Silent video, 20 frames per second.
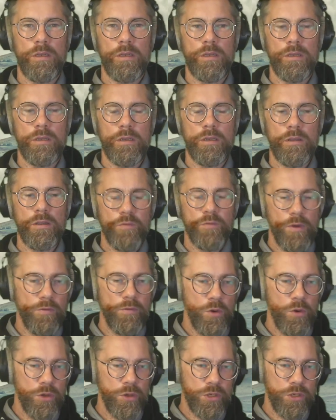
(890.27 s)
Of
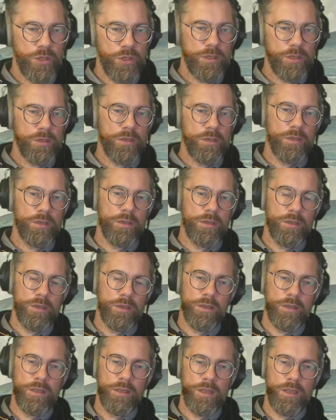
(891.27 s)
course,
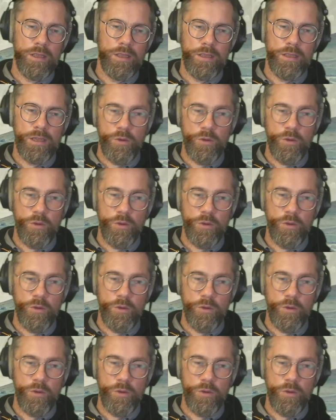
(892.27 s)
the